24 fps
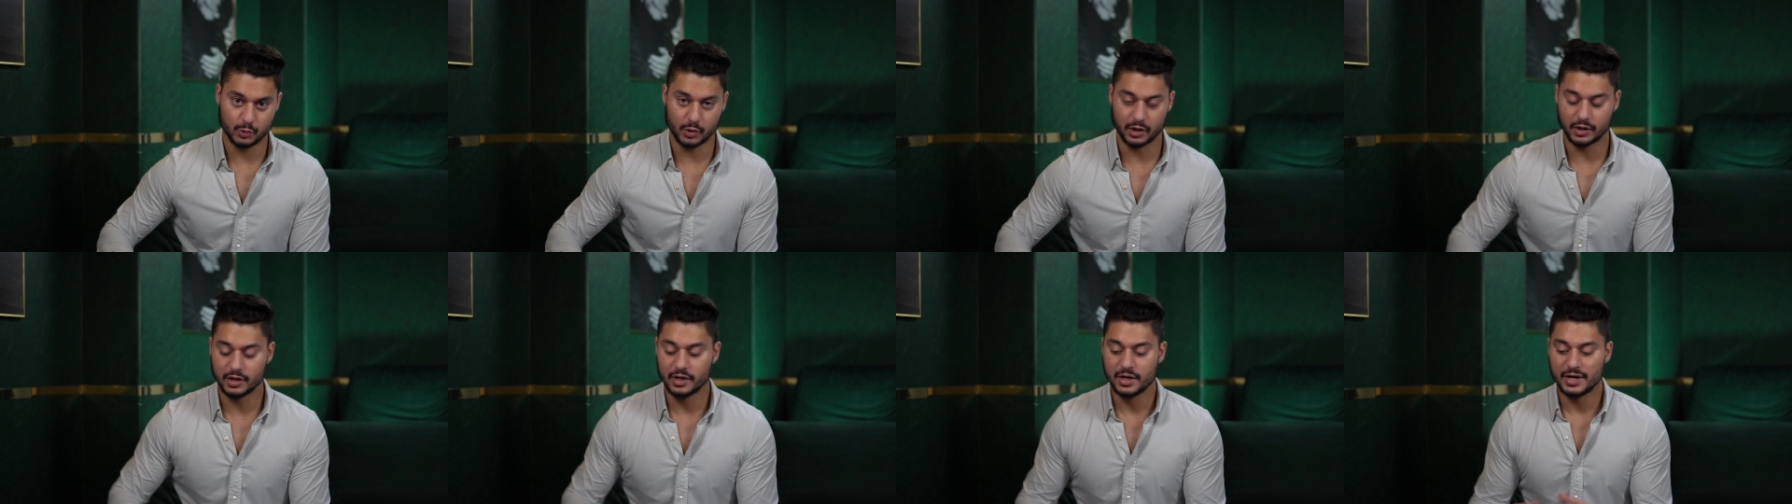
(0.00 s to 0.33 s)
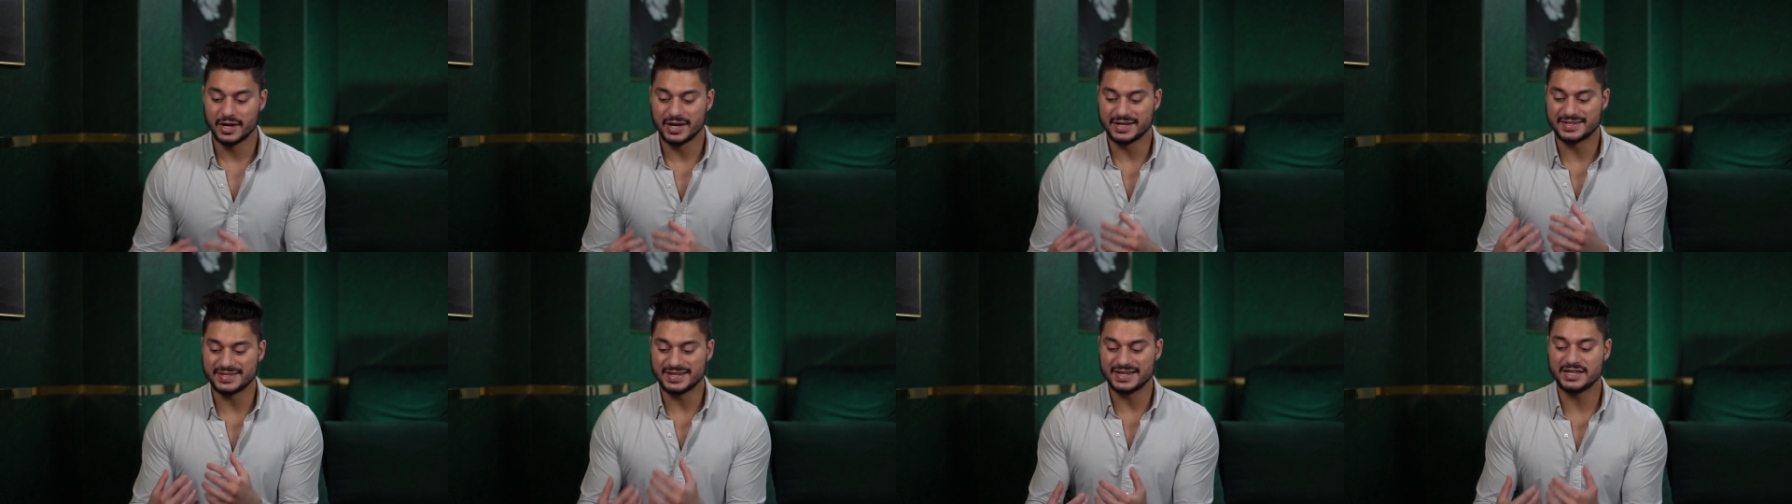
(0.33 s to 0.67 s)
where
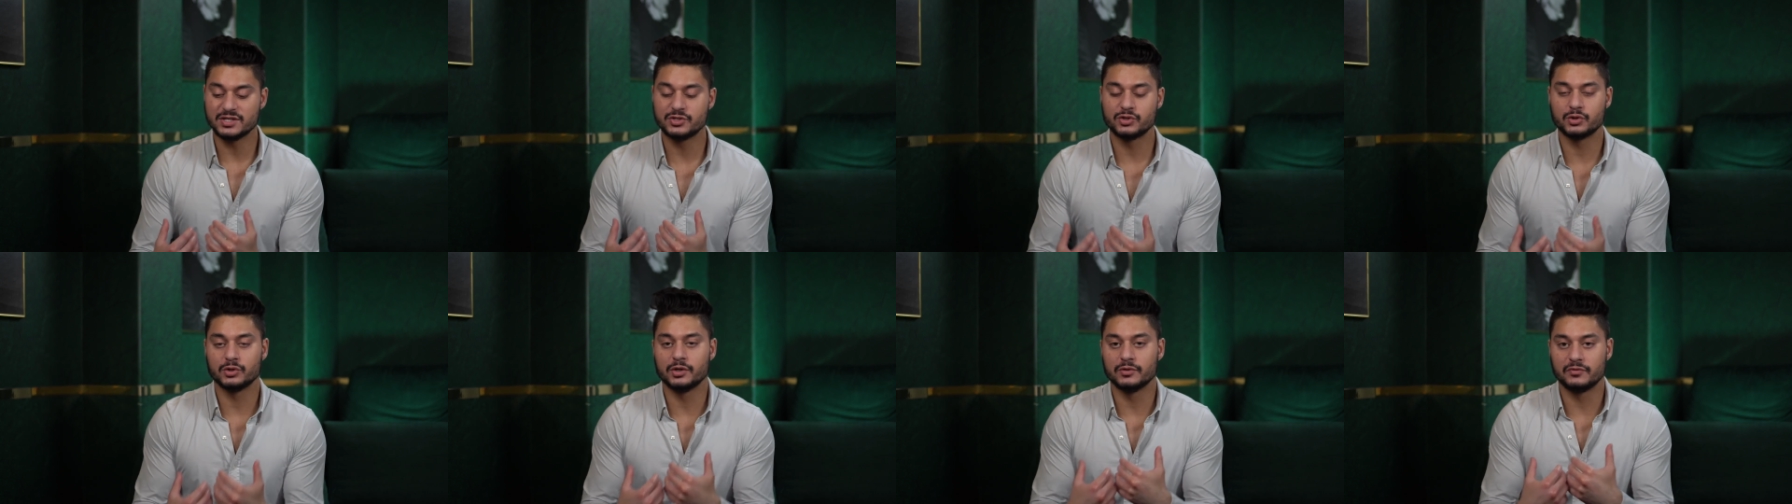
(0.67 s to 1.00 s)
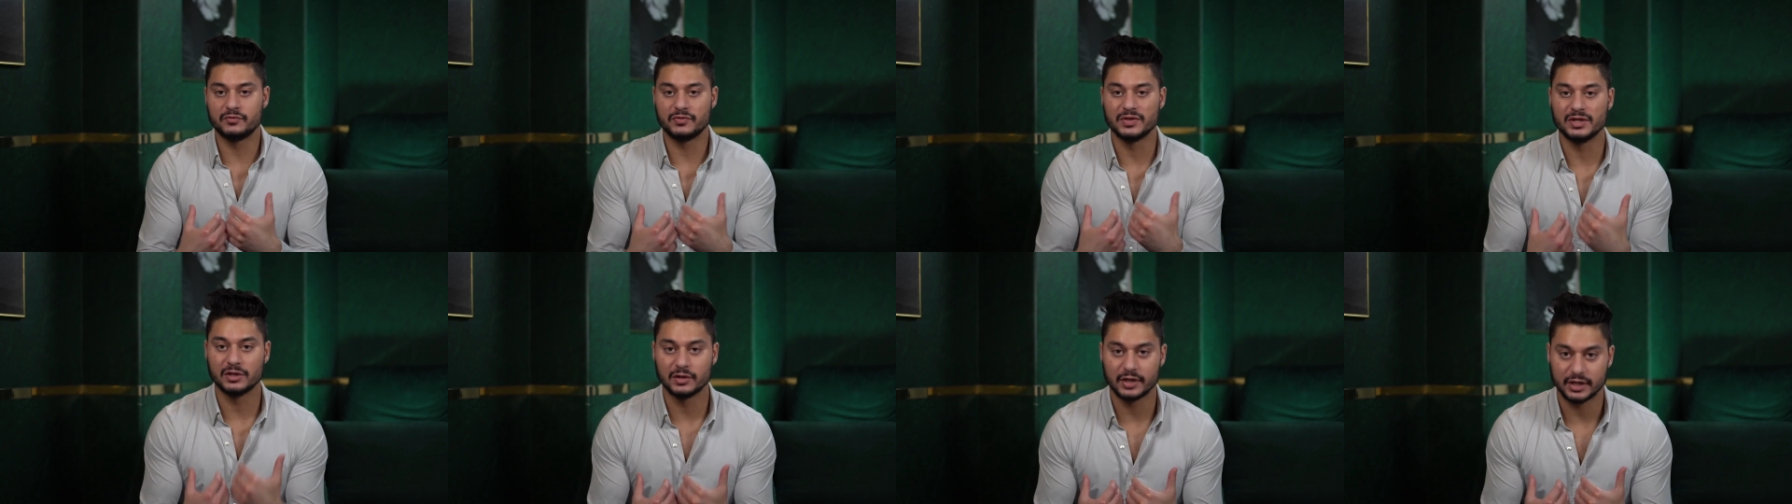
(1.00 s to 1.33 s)
it's easier to
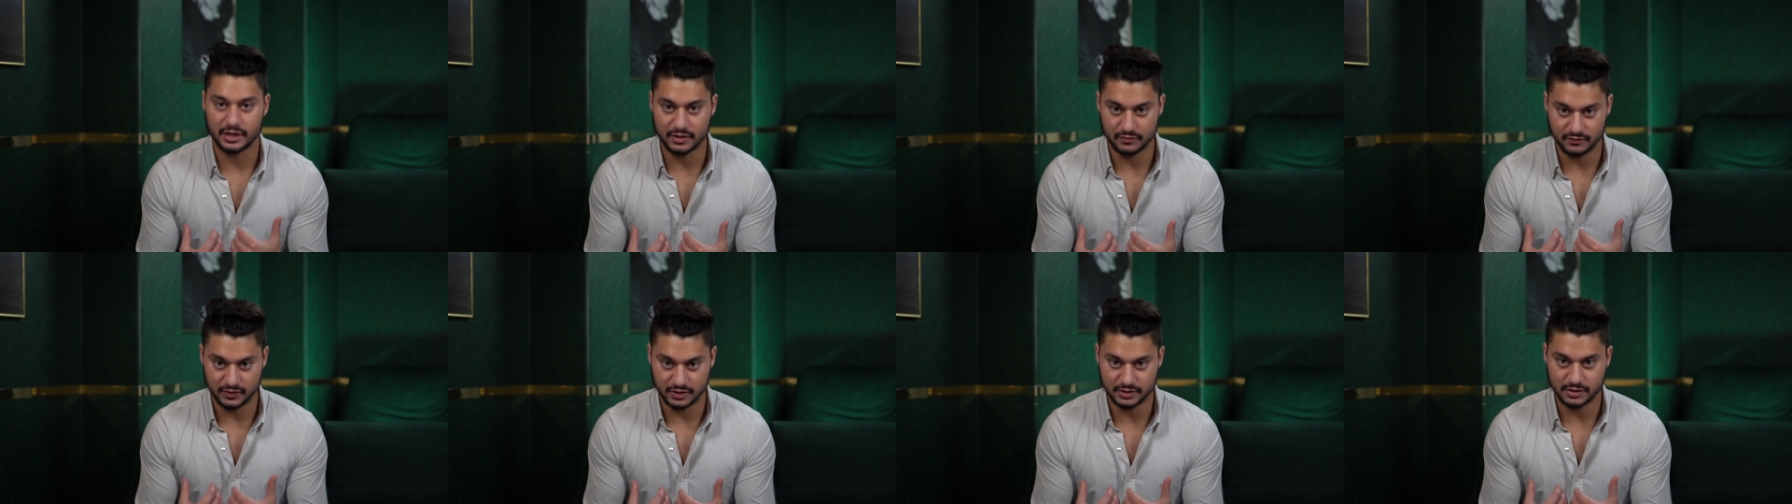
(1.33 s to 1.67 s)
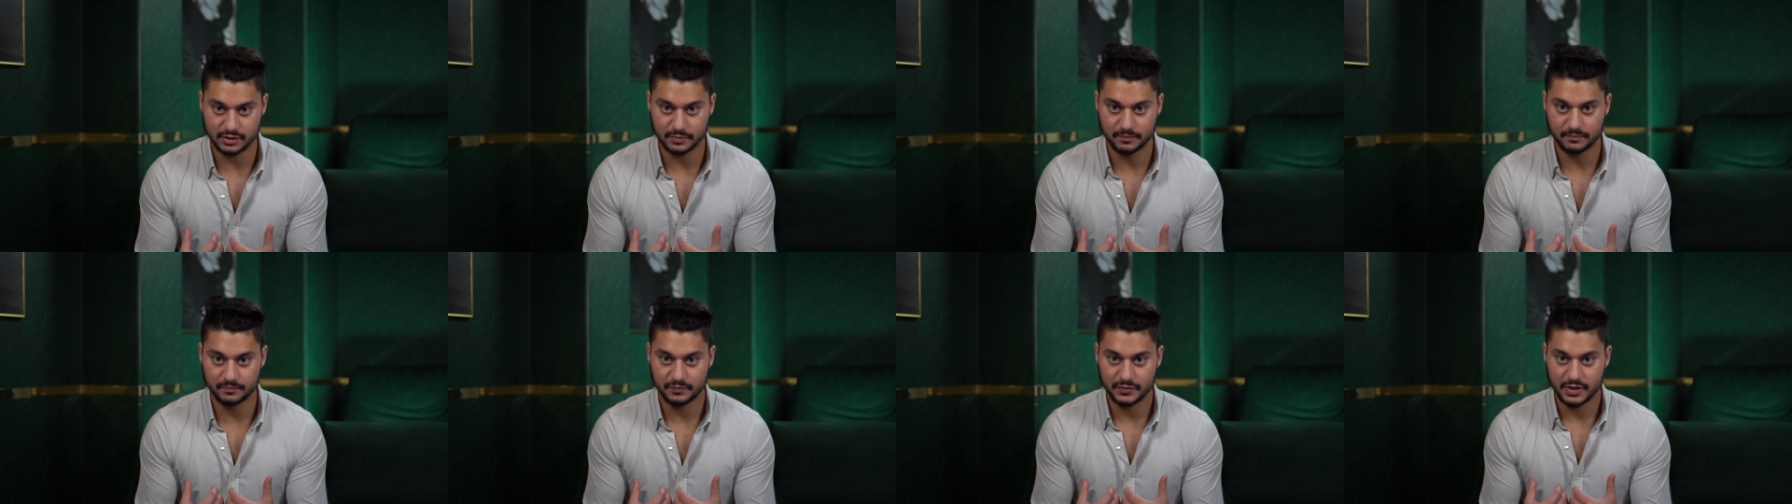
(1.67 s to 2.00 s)
feel like a
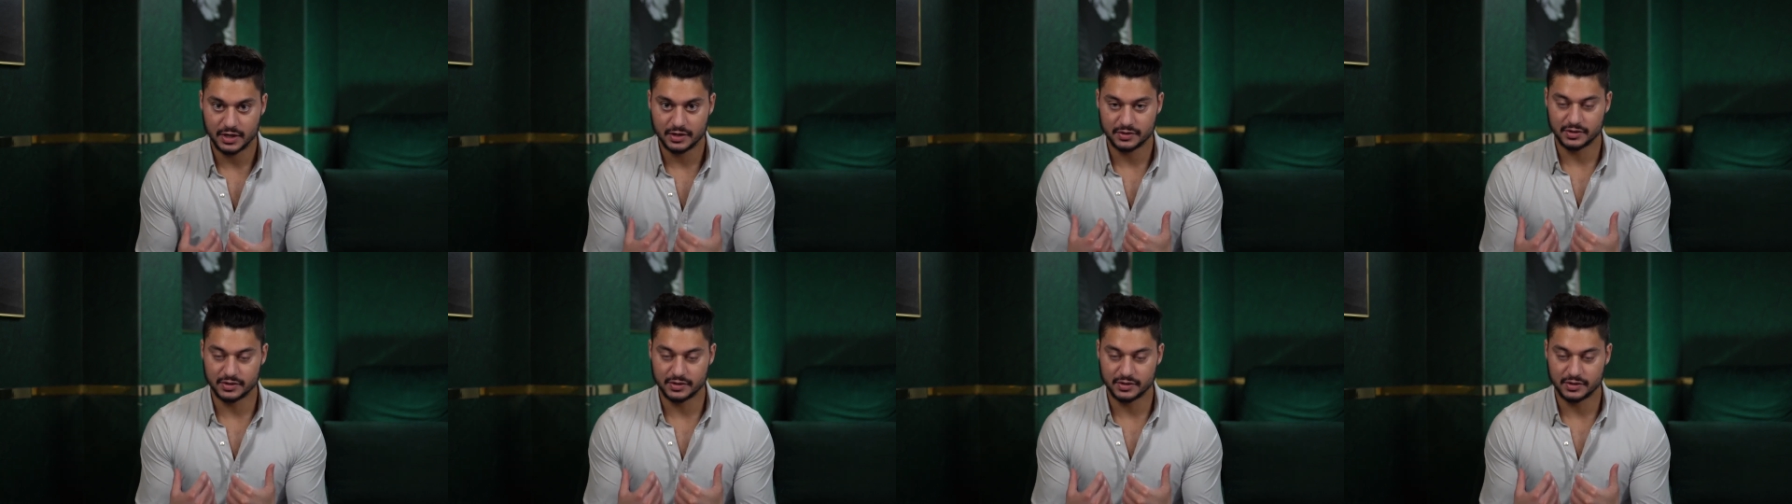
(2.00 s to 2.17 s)
victim